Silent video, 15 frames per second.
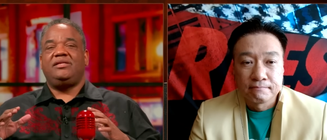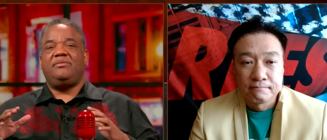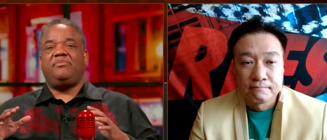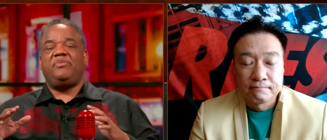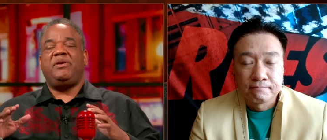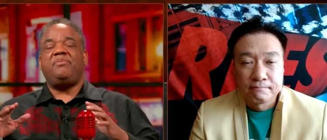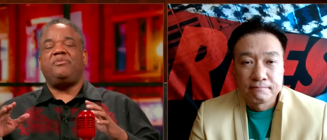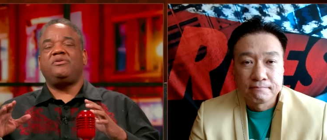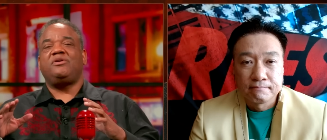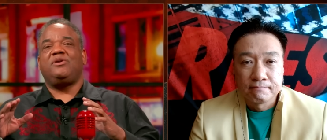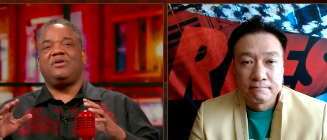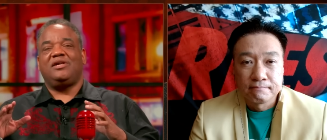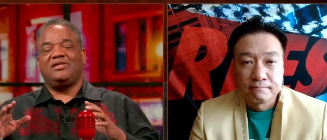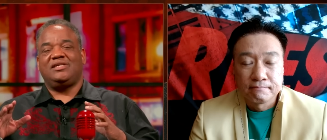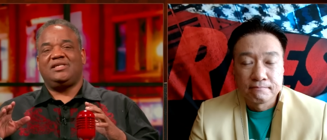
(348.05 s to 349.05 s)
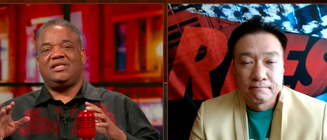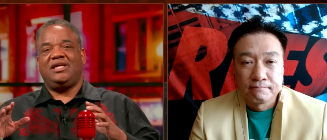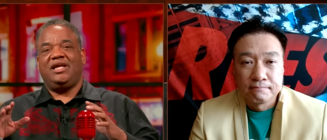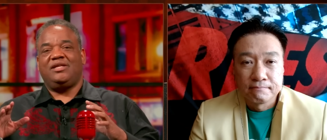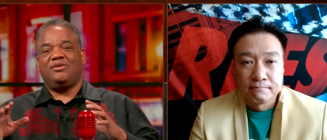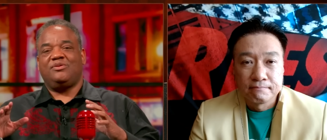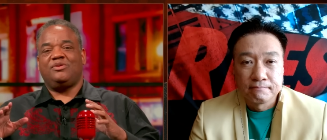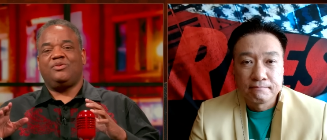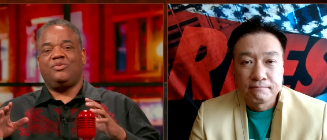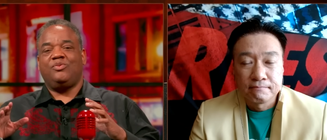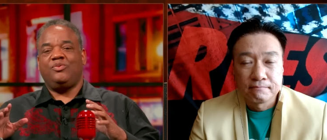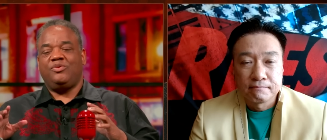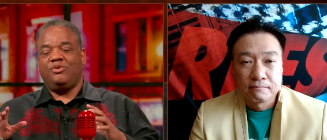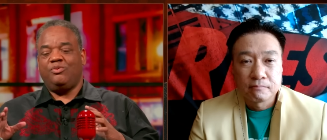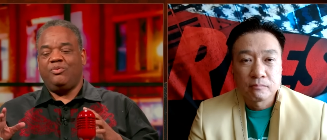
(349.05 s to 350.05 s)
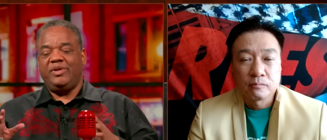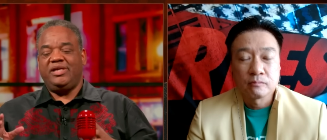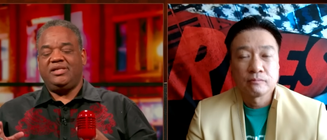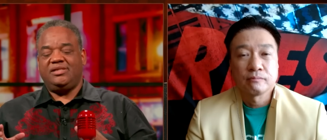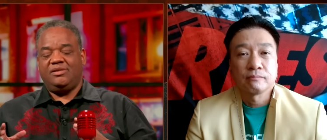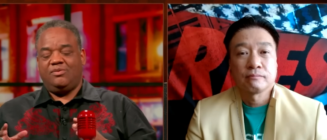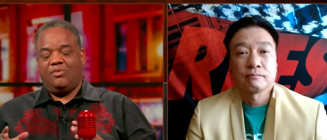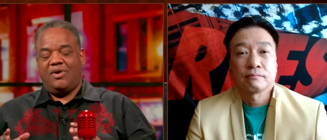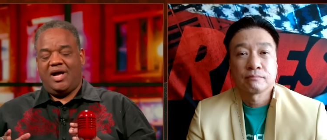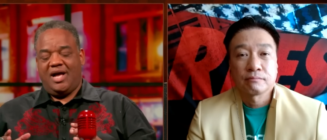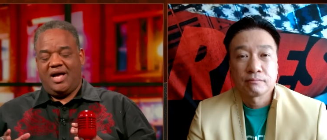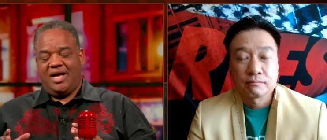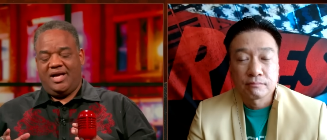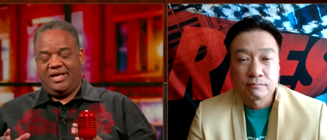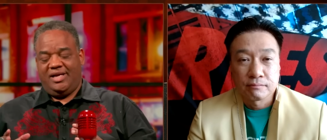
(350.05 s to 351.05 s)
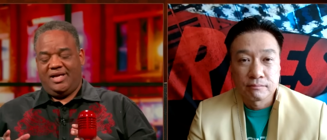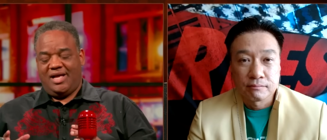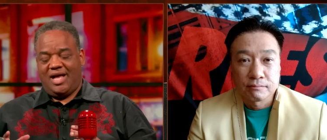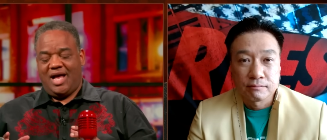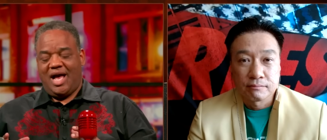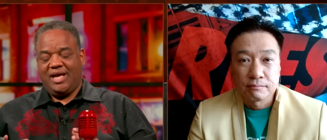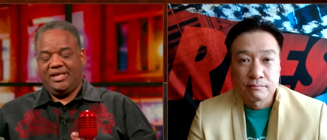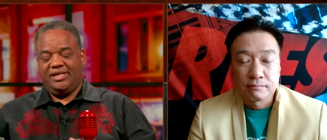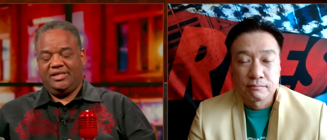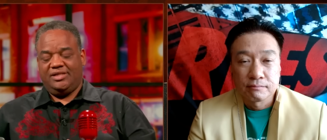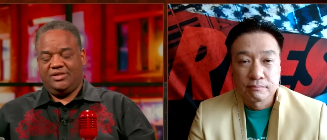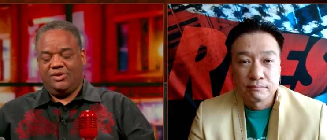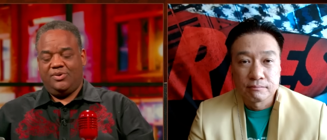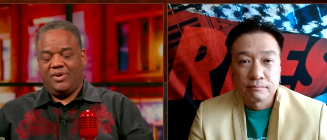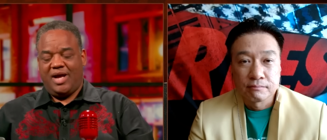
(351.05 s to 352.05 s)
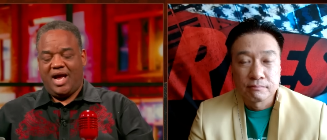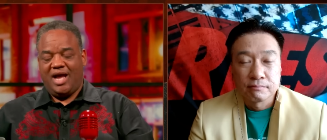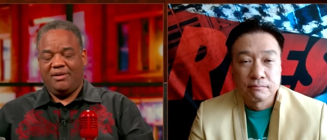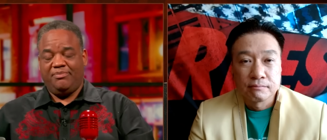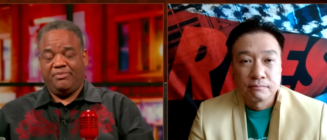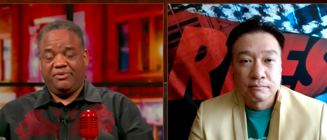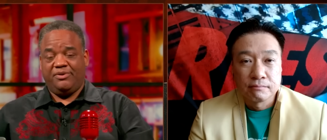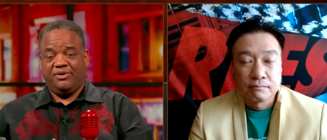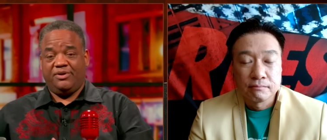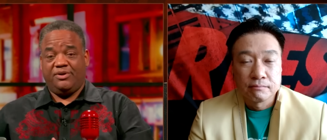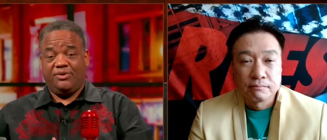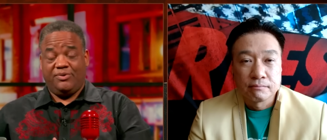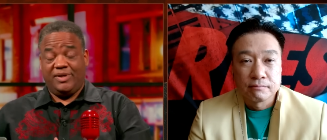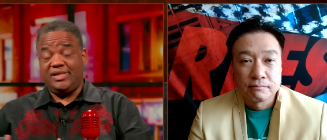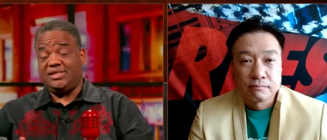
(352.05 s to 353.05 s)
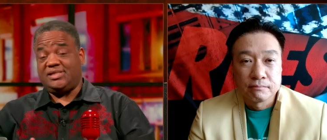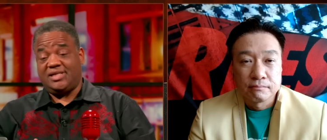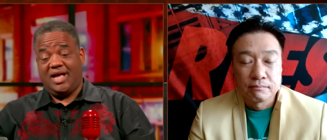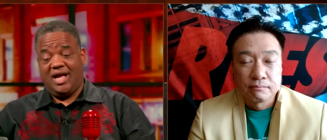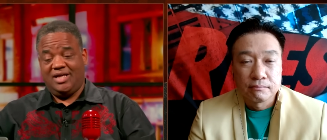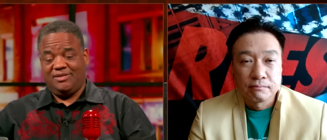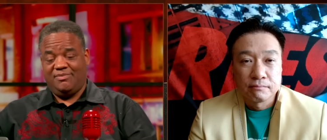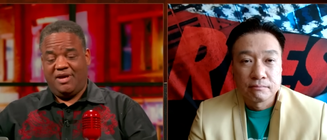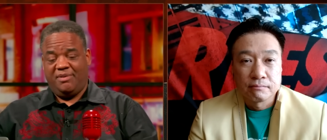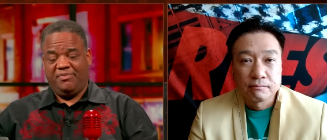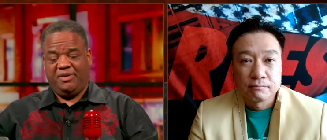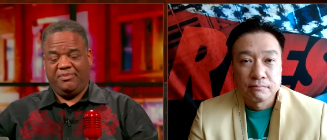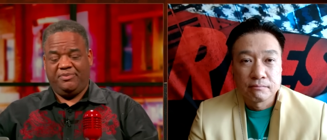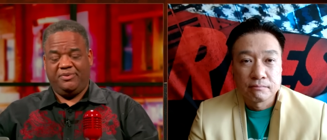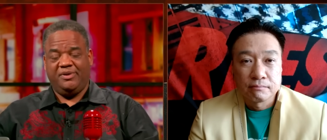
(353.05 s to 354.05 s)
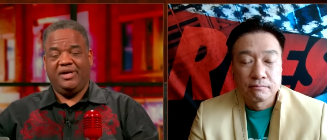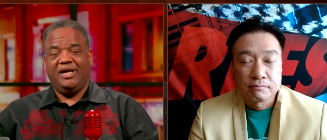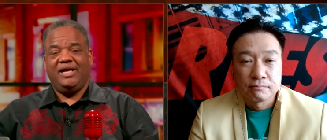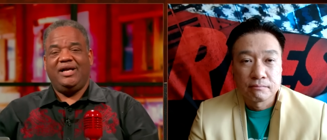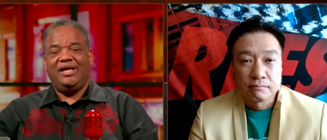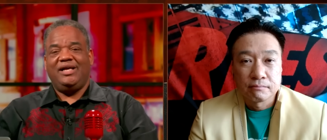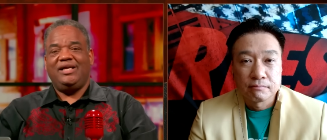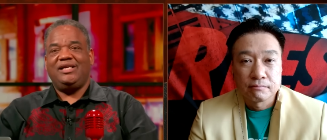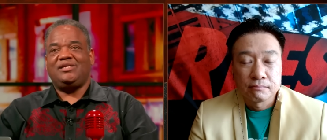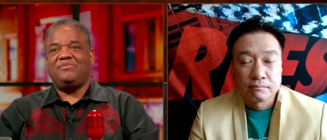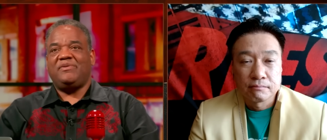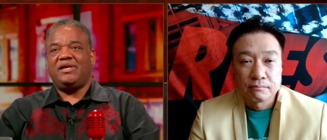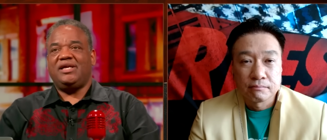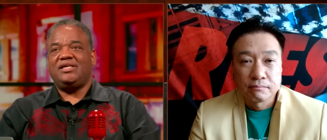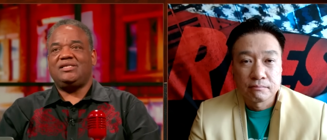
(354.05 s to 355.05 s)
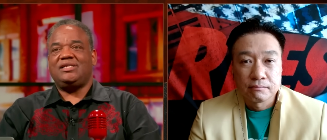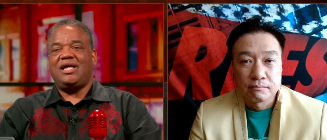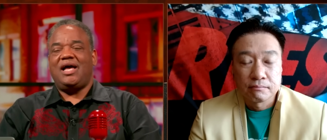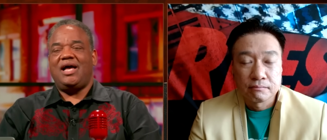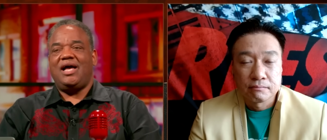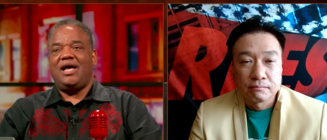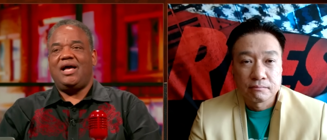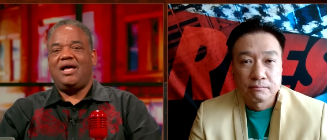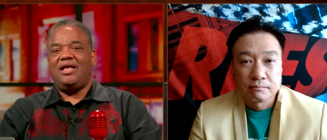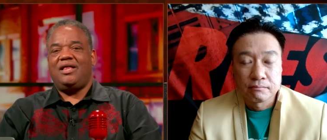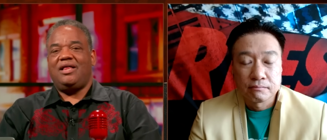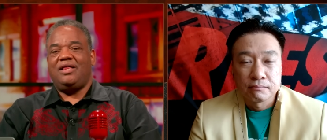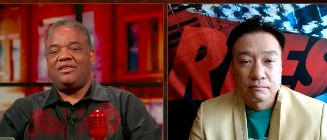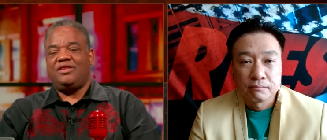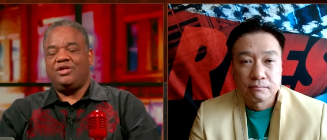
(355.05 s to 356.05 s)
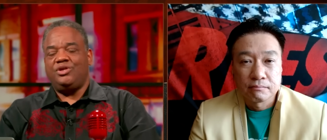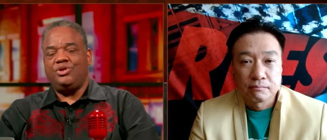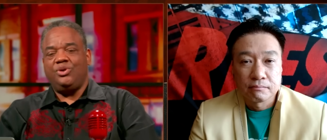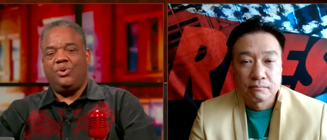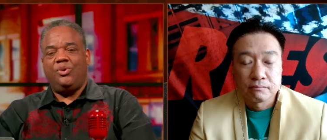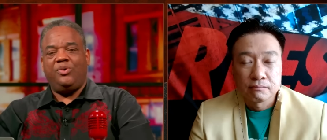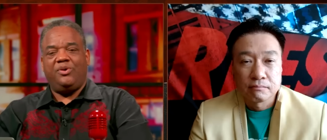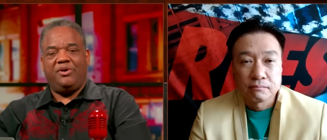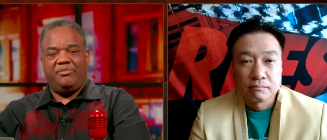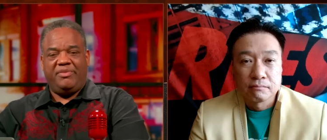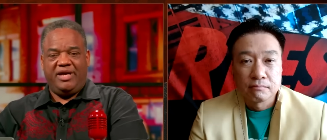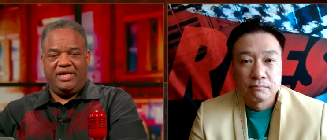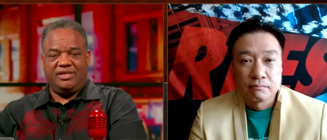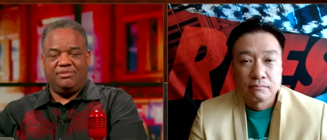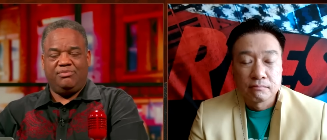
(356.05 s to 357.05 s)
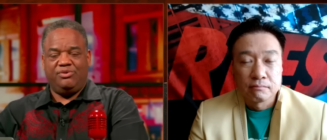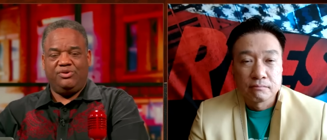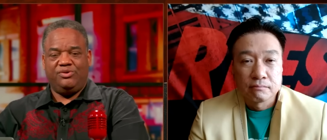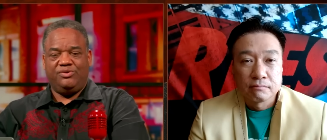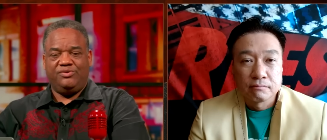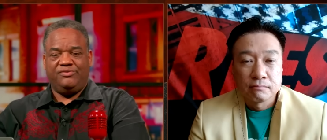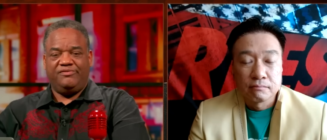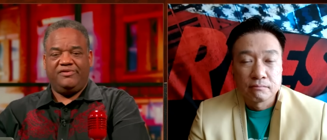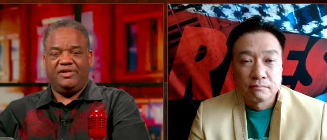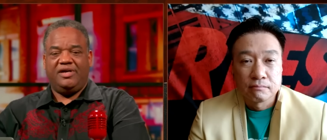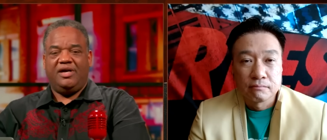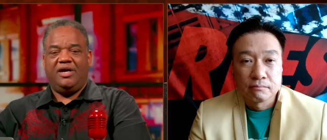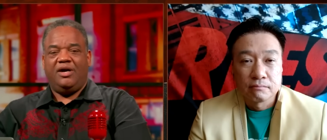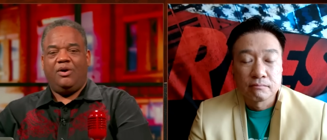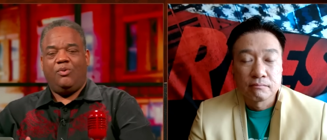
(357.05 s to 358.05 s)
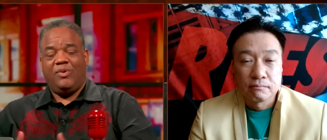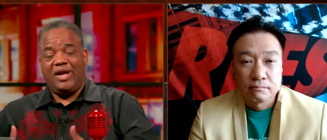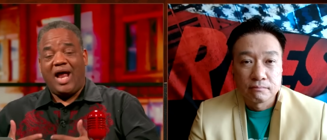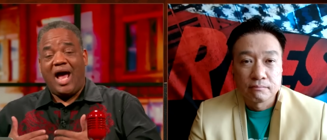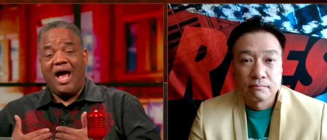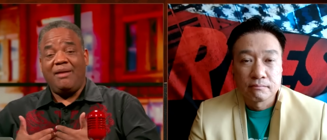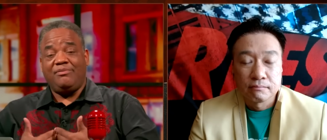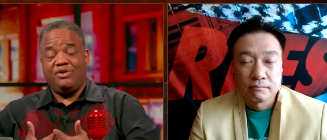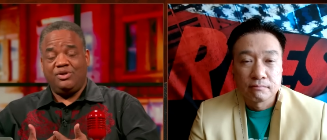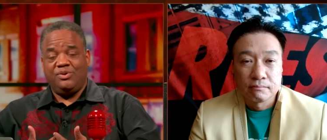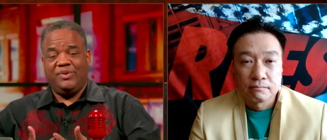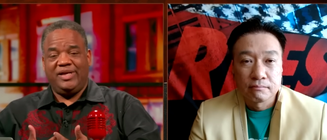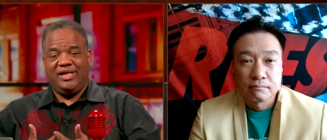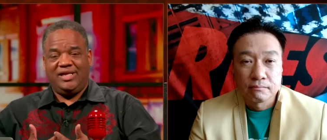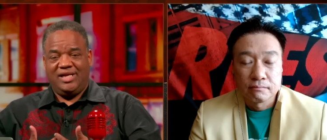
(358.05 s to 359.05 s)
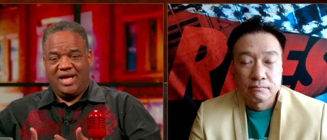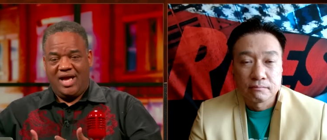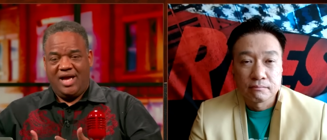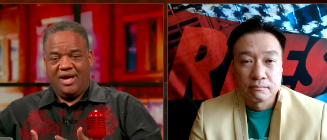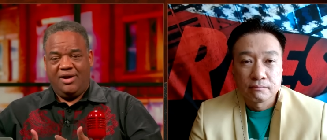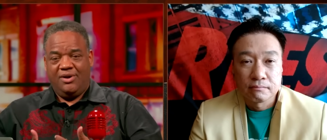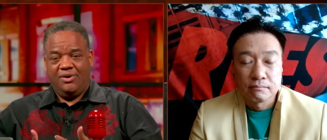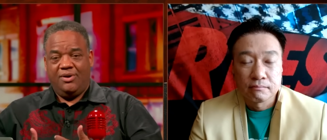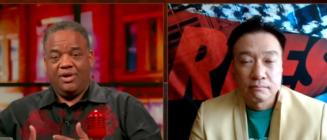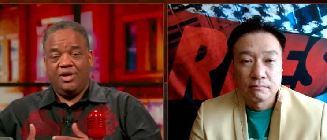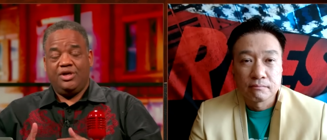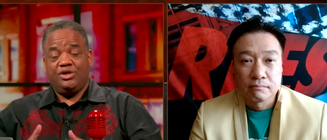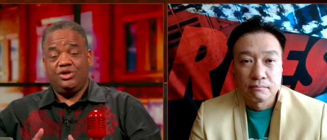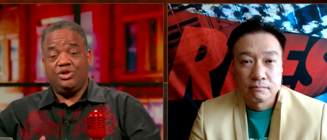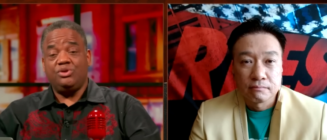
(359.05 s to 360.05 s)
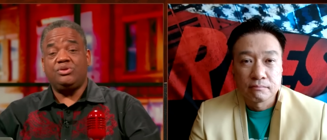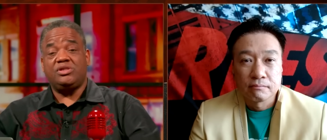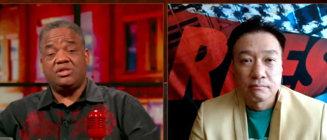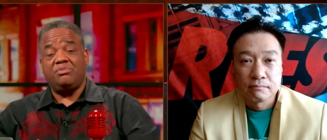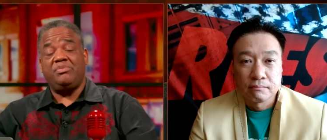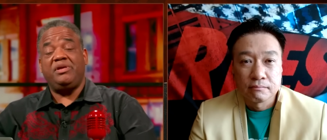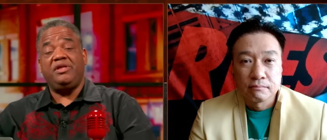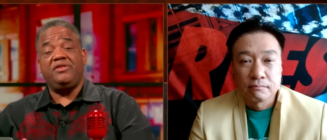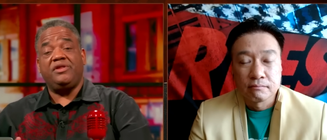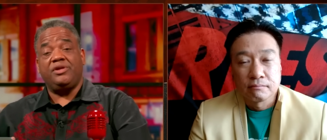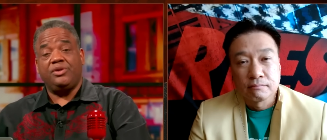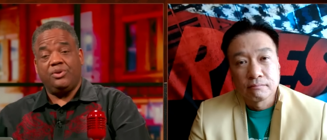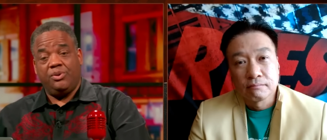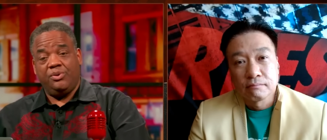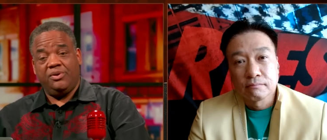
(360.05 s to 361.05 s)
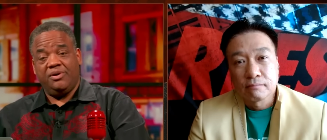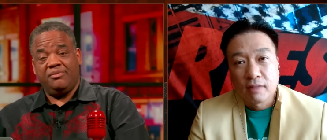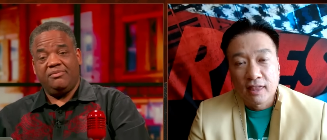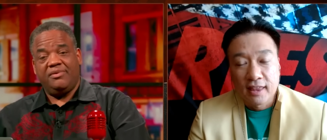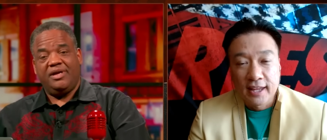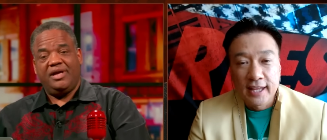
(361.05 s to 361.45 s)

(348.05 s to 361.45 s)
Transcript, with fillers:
Speaker 1: people don't understand the reason why I get so hyper-criticized by people is because the norm has moved. What I'm doing now used to be the norm.